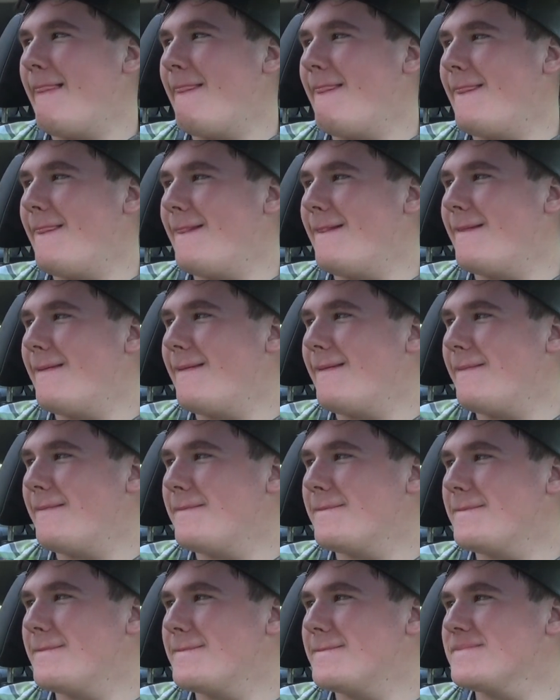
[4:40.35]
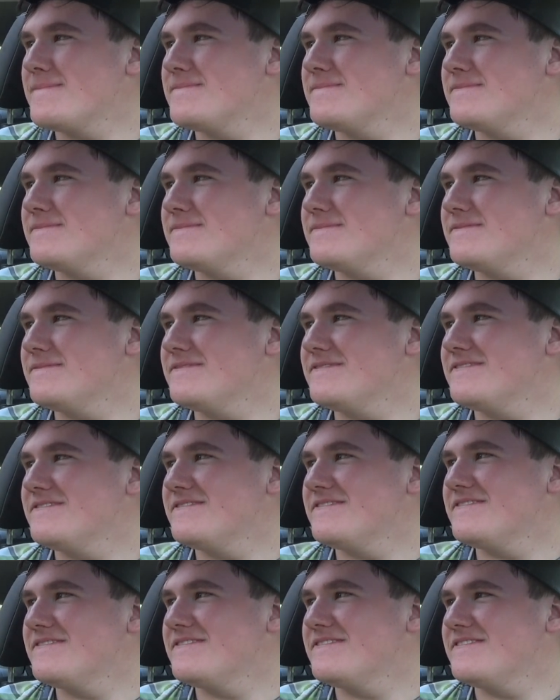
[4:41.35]

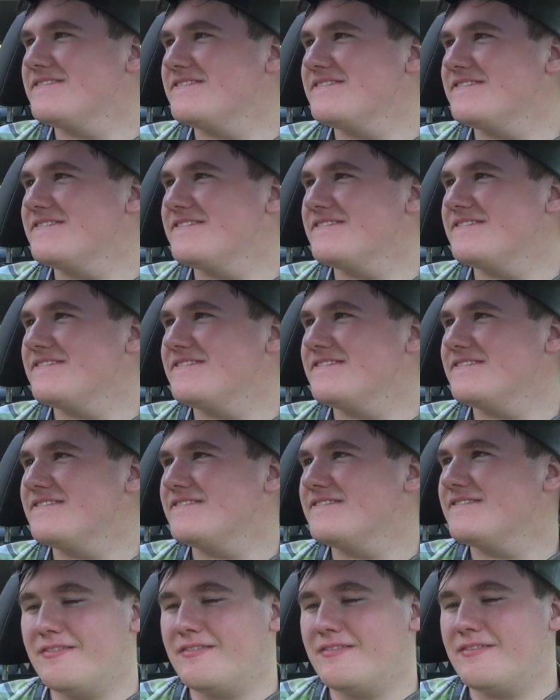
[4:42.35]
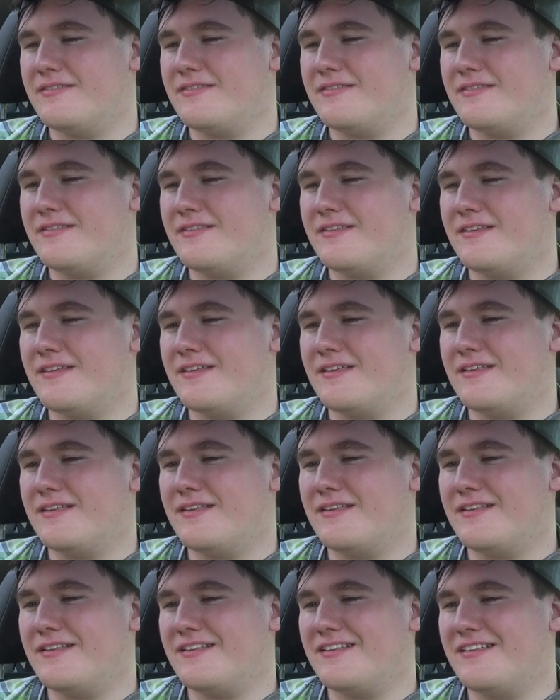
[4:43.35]

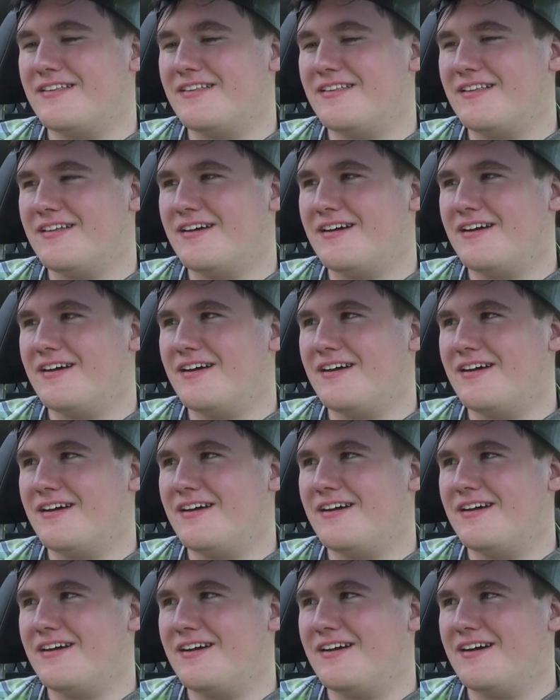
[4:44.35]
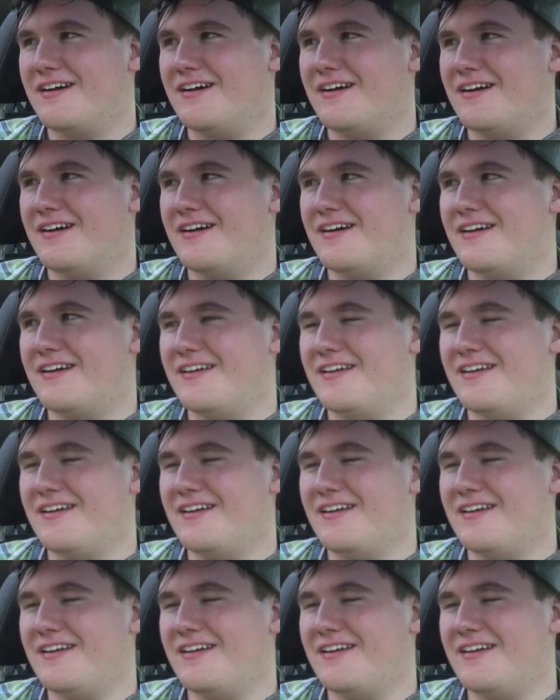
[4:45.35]
This person isn't speaking.